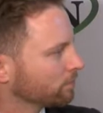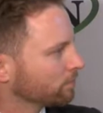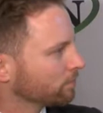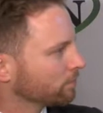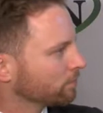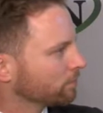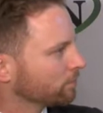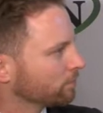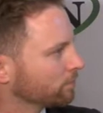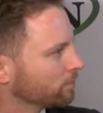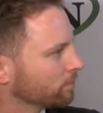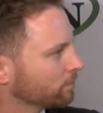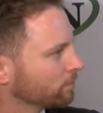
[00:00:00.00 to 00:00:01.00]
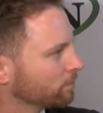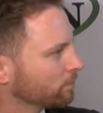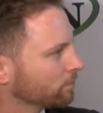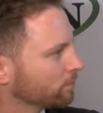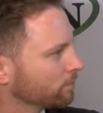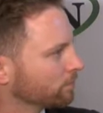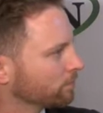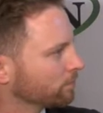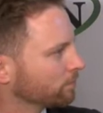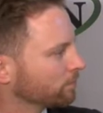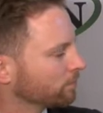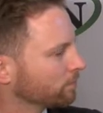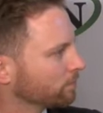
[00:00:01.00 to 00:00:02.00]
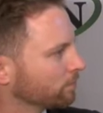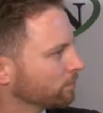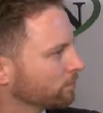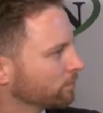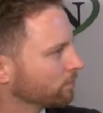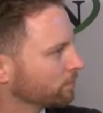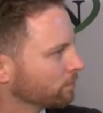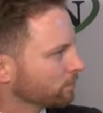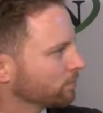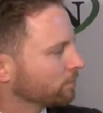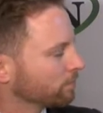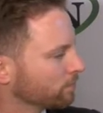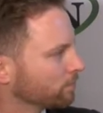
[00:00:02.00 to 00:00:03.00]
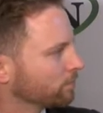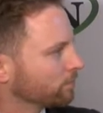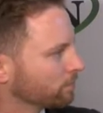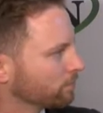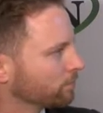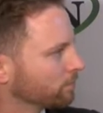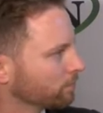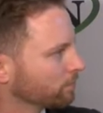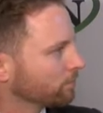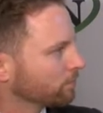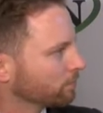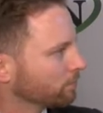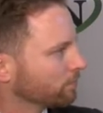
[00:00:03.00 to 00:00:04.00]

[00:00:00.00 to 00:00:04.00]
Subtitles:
This person isn't speaking.